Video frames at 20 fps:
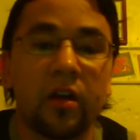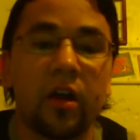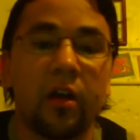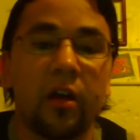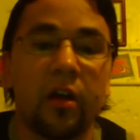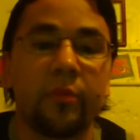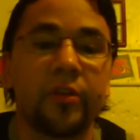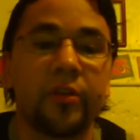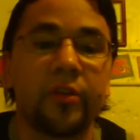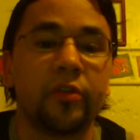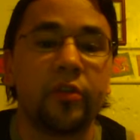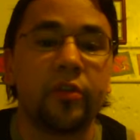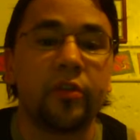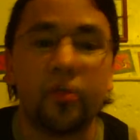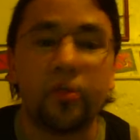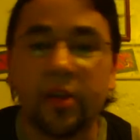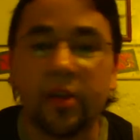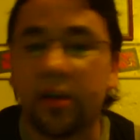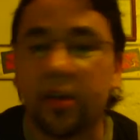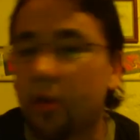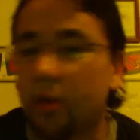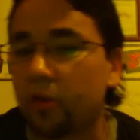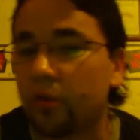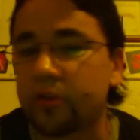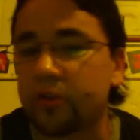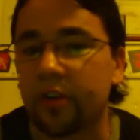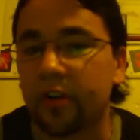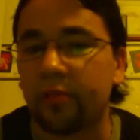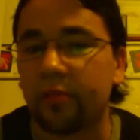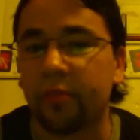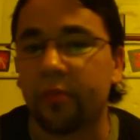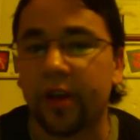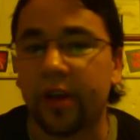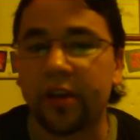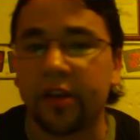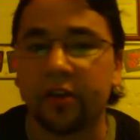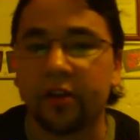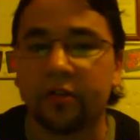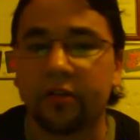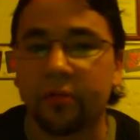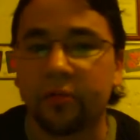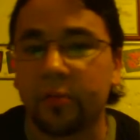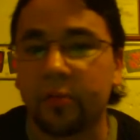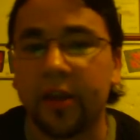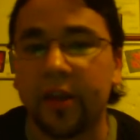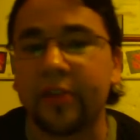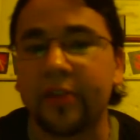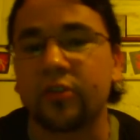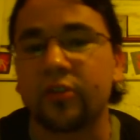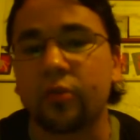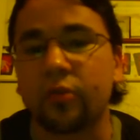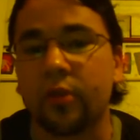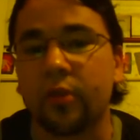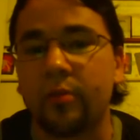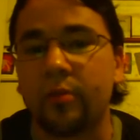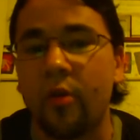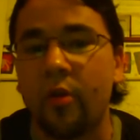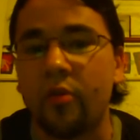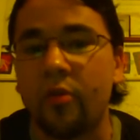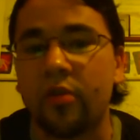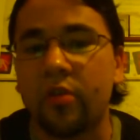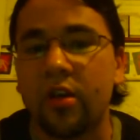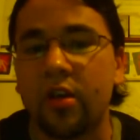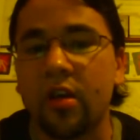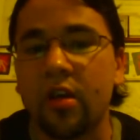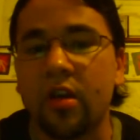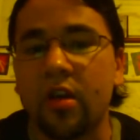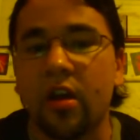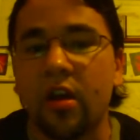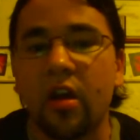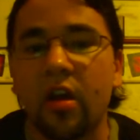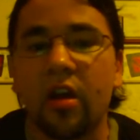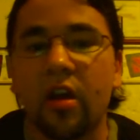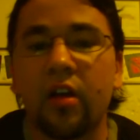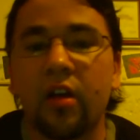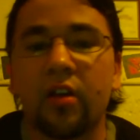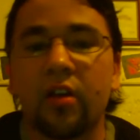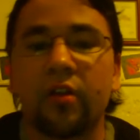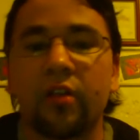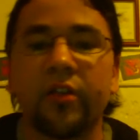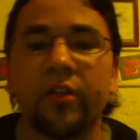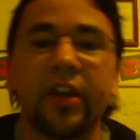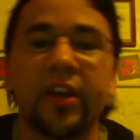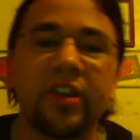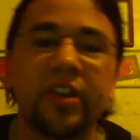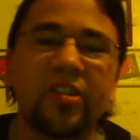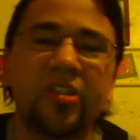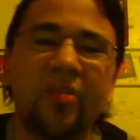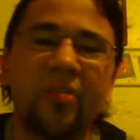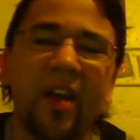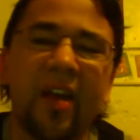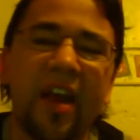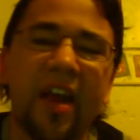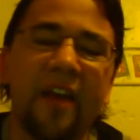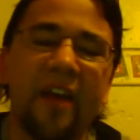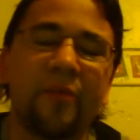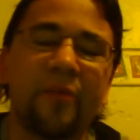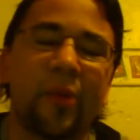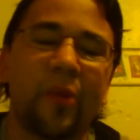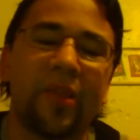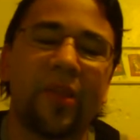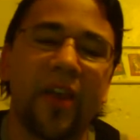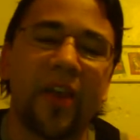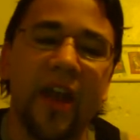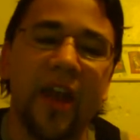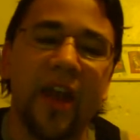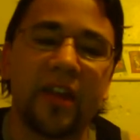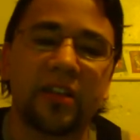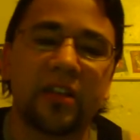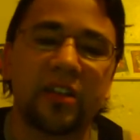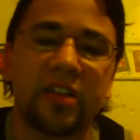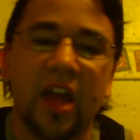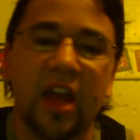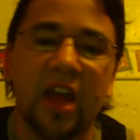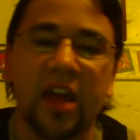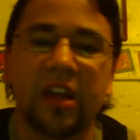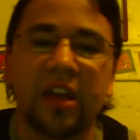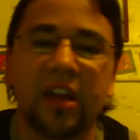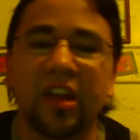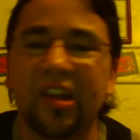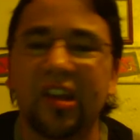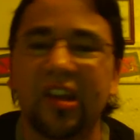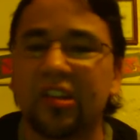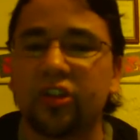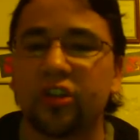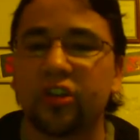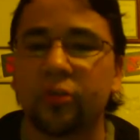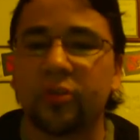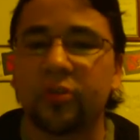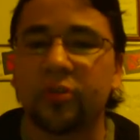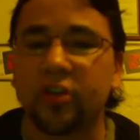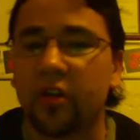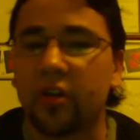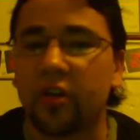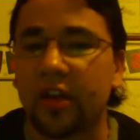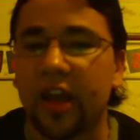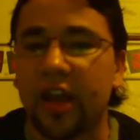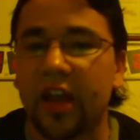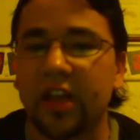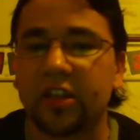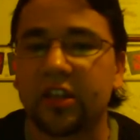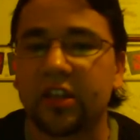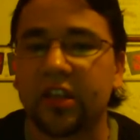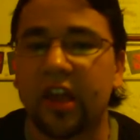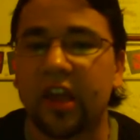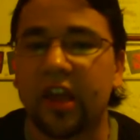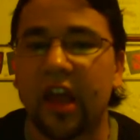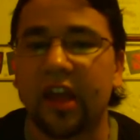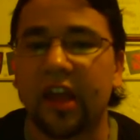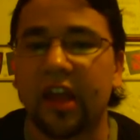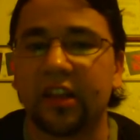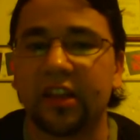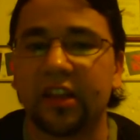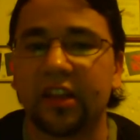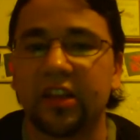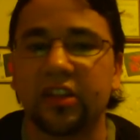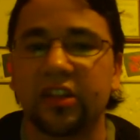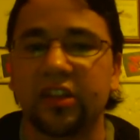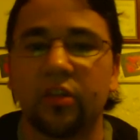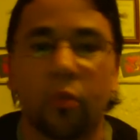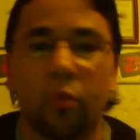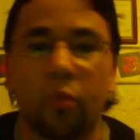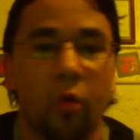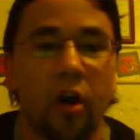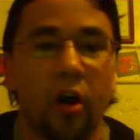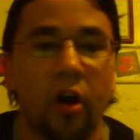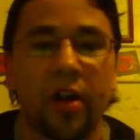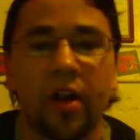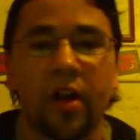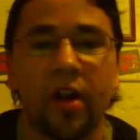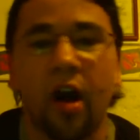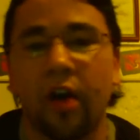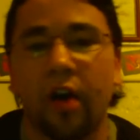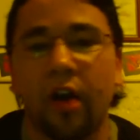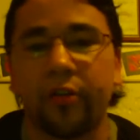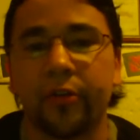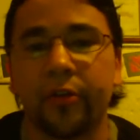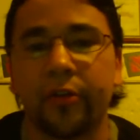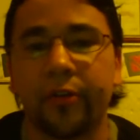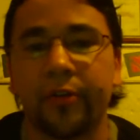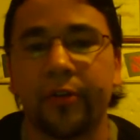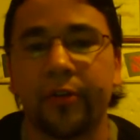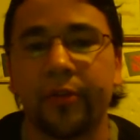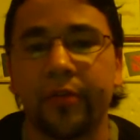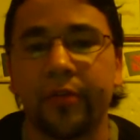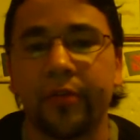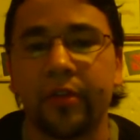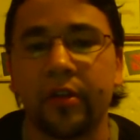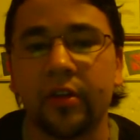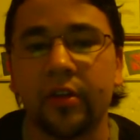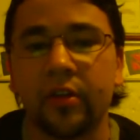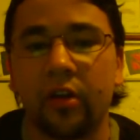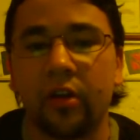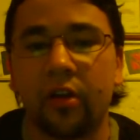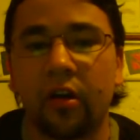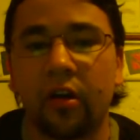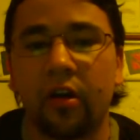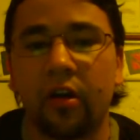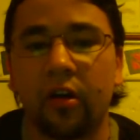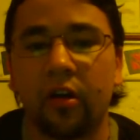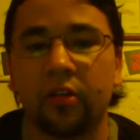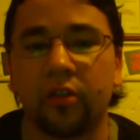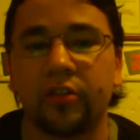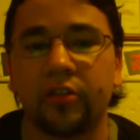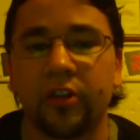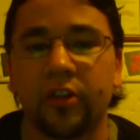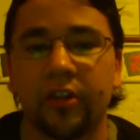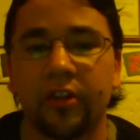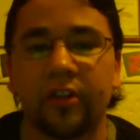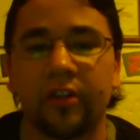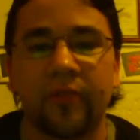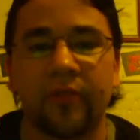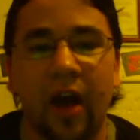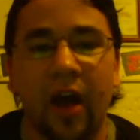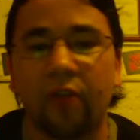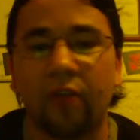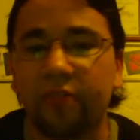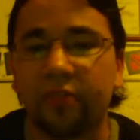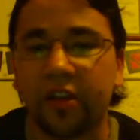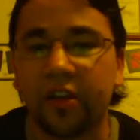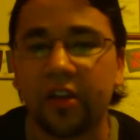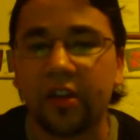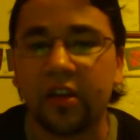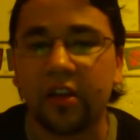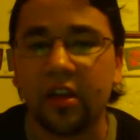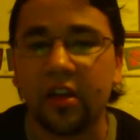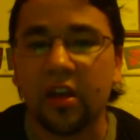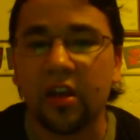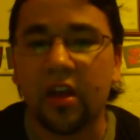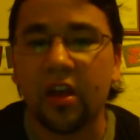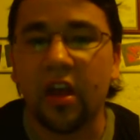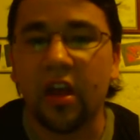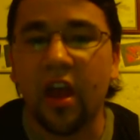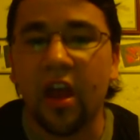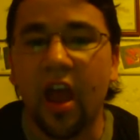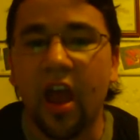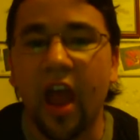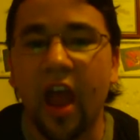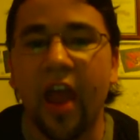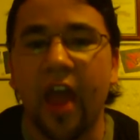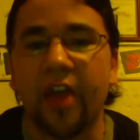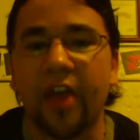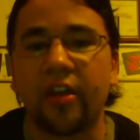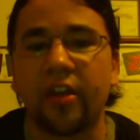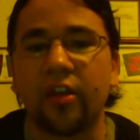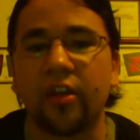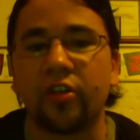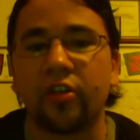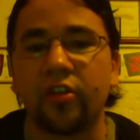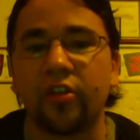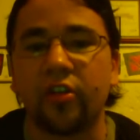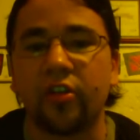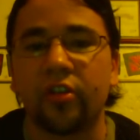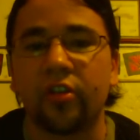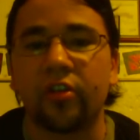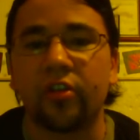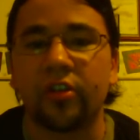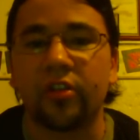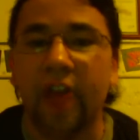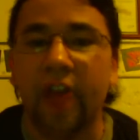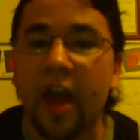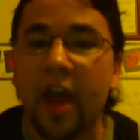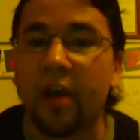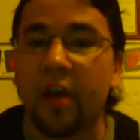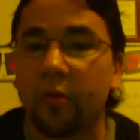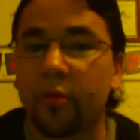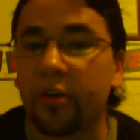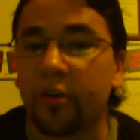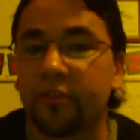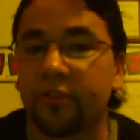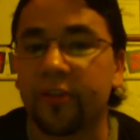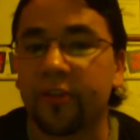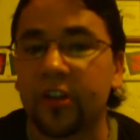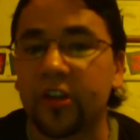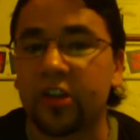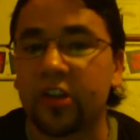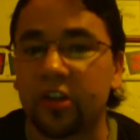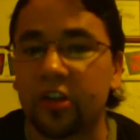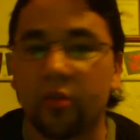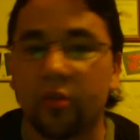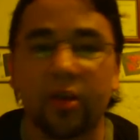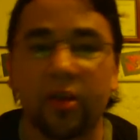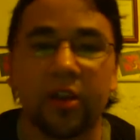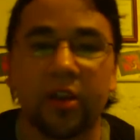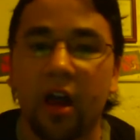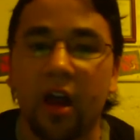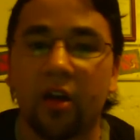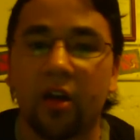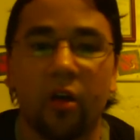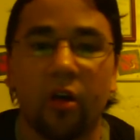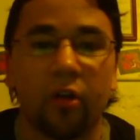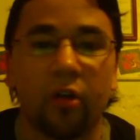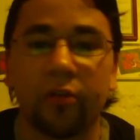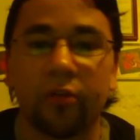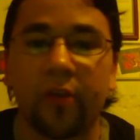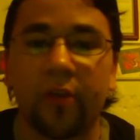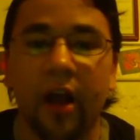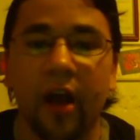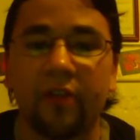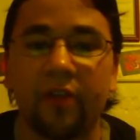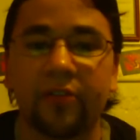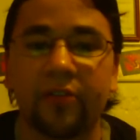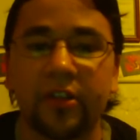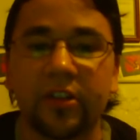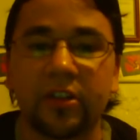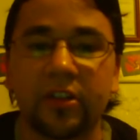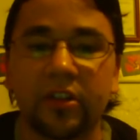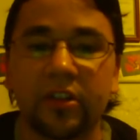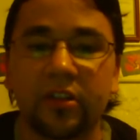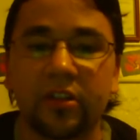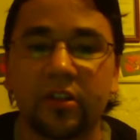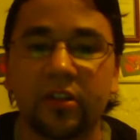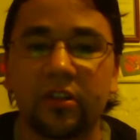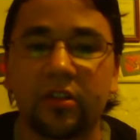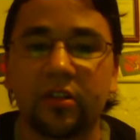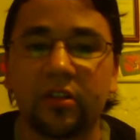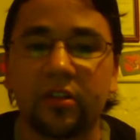You do get alternate ring gear for playing story mode. The issue I have with that is that each superstar has at least one other alternative outfit, and yeah, when you finish it, you unlock all their outfits,